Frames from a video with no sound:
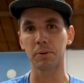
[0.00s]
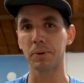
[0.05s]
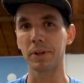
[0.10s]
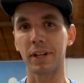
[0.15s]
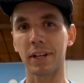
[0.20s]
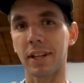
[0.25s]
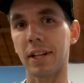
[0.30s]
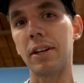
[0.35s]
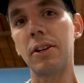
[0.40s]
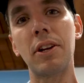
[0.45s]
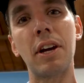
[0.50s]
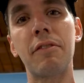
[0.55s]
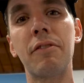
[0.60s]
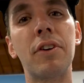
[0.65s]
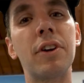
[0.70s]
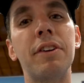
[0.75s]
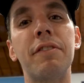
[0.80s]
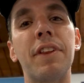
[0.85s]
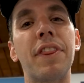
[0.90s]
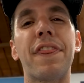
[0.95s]
wheeling that you
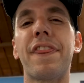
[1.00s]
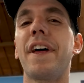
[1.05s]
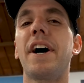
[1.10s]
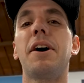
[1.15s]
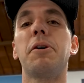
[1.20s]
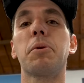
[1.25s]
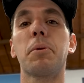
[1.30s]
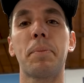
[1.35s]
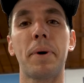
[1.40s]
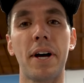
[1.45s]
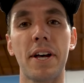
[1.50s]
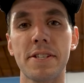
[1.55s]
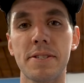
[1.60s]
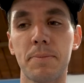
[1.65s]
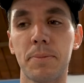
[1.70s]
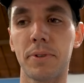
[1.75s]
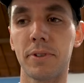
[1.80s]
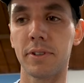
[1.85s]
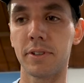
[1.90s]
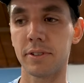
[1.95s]
never even thought were
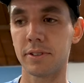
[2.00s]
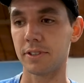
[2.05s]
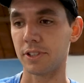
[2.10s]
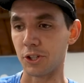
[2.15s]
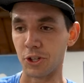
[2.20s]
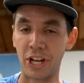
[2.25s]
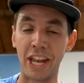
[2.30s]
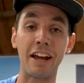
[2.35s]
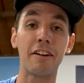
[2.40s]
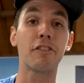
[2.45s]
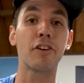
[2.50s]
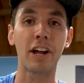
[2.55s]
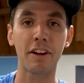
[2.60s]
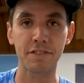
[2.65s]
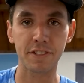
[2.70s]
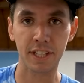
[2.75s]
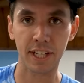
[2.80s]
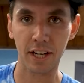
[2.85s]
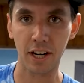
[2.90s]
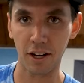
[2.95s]
possible. Wow. You never
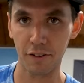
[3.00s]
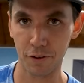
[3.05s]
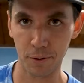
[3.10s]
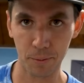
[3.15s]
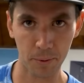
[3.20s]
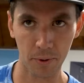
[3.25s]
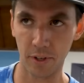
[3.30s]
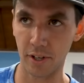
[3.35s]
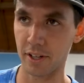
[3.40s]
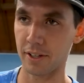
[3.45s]
have to get off your board.